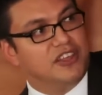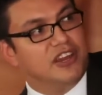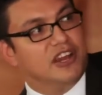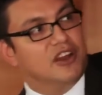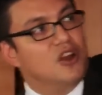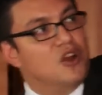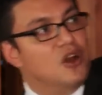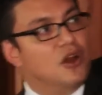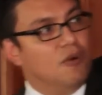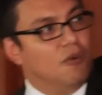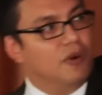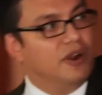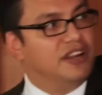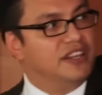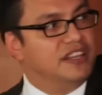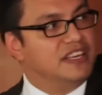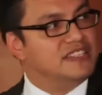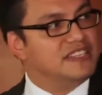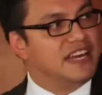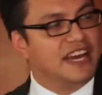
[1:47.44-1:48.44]
there. One
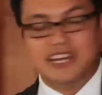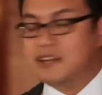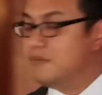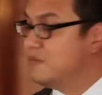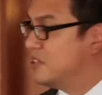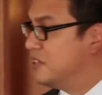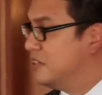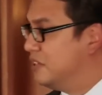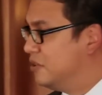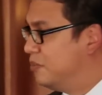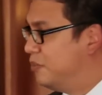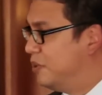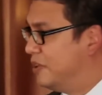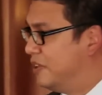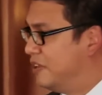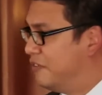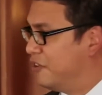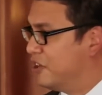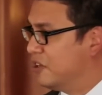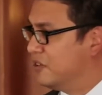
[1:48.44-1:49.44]
of these items is a little bit
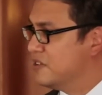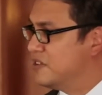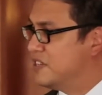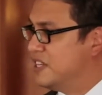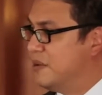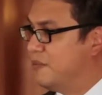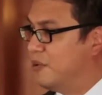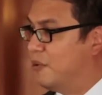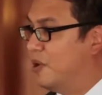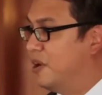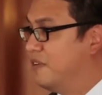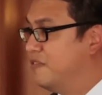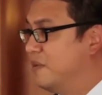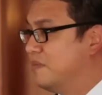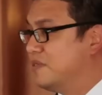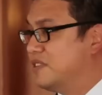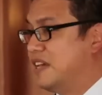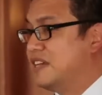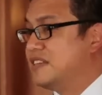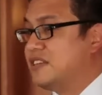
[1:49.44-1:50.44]
difficult to see, but one of them
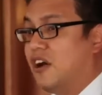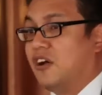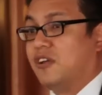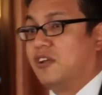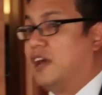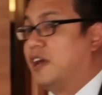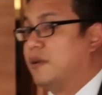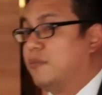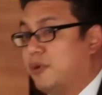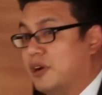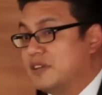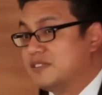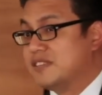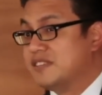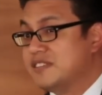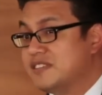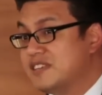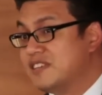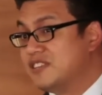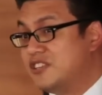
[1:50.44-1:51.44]
says online
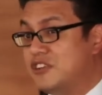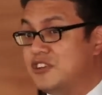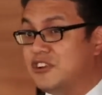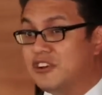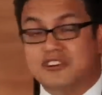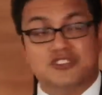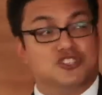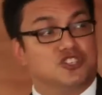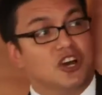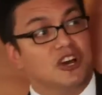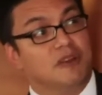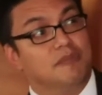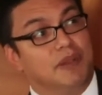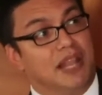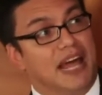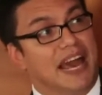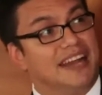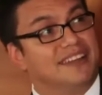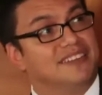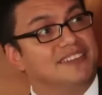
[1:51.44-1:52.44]
presence. So you go to John
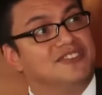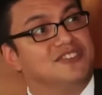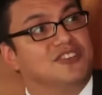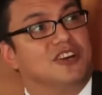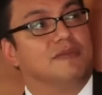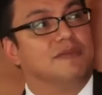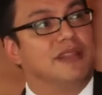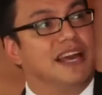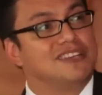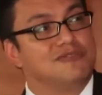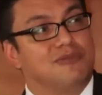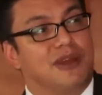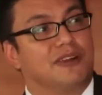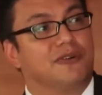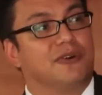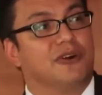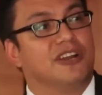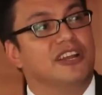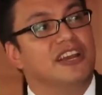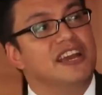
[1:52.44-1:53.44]
Black, this is John Black's
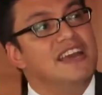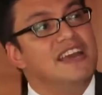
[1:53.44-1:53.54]
record,